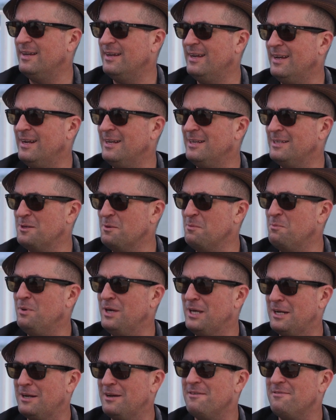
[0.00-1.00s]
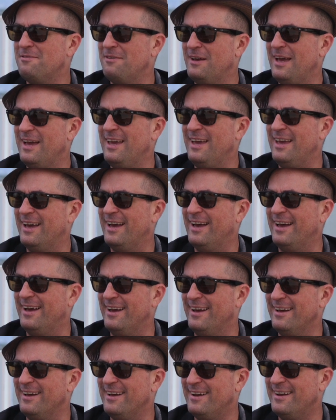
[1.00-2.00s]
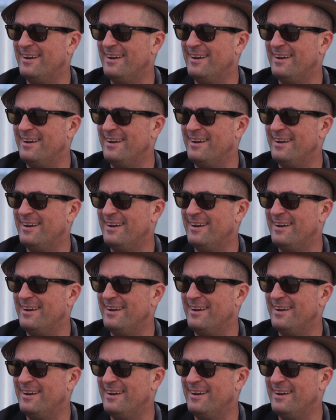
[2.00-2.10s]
it is a bit of a, uh,